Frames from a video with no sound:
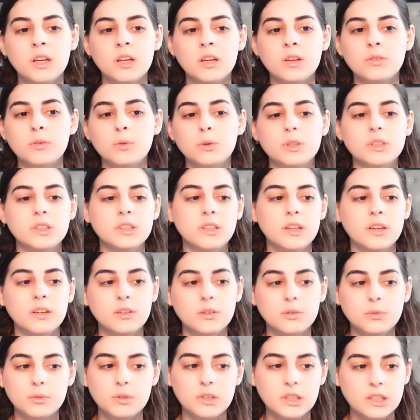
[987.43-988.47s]
of course
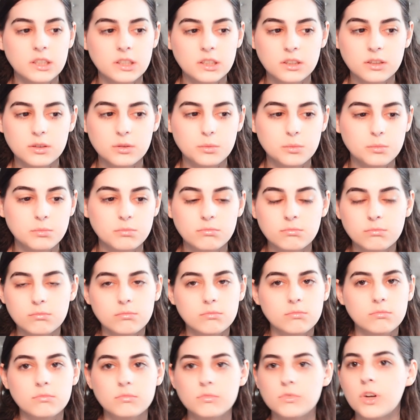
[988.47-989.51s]
now, like,
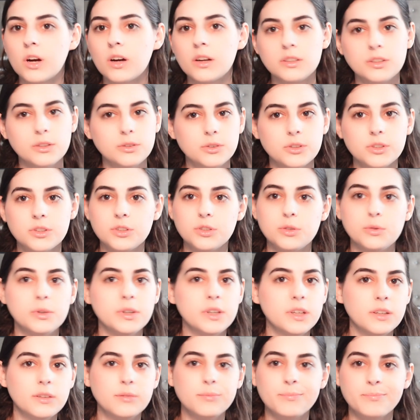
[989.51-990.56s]
I've gotten used to
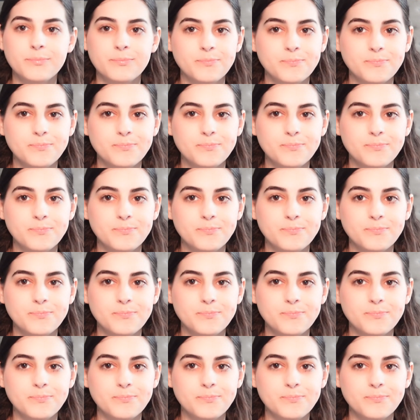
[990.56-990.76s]
it.